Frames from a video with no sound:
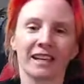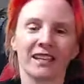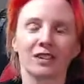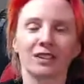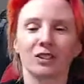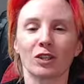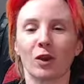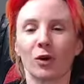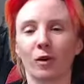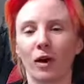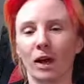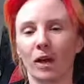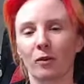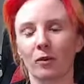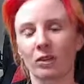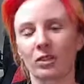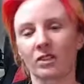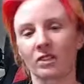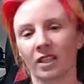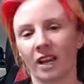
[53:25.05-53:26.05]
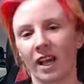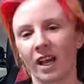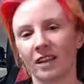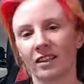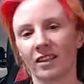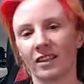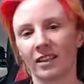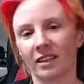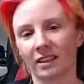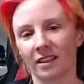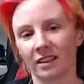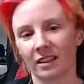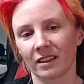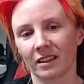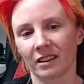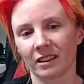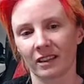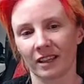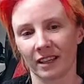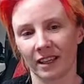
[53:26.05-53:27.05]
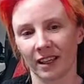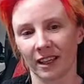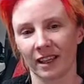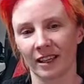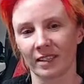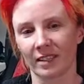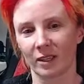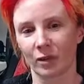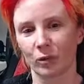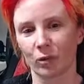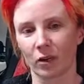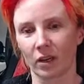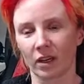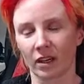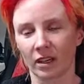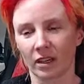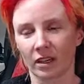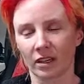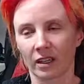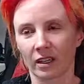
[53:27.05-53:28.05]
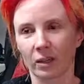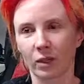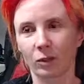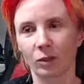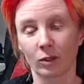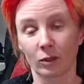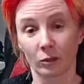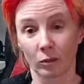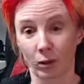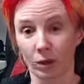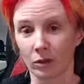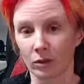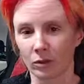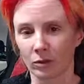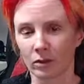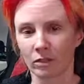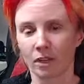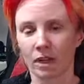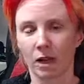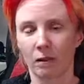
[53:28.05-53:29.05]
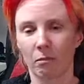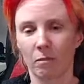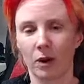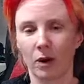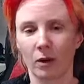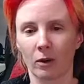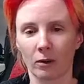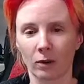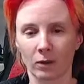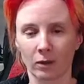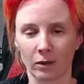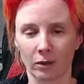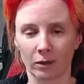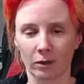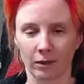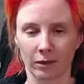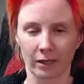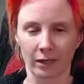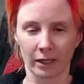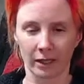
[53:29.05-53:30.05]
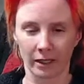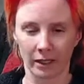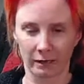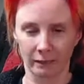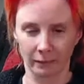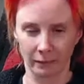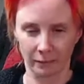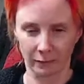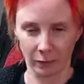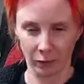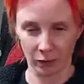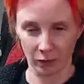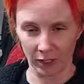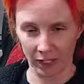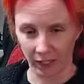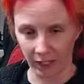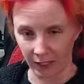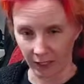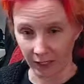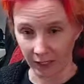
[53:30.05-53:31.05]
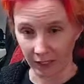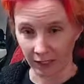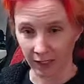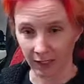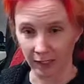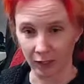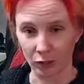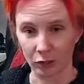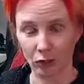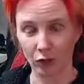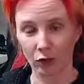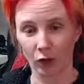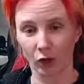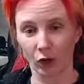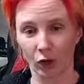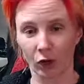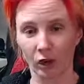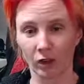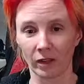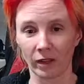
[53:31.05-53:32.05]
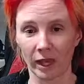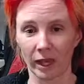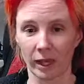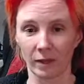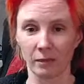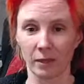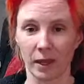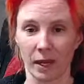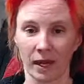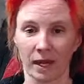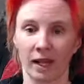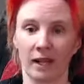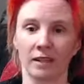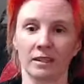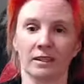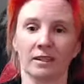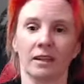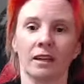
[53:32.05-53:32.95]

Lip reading: So I was telling the guys at work, including Rose, about your infuriating need to call Epcot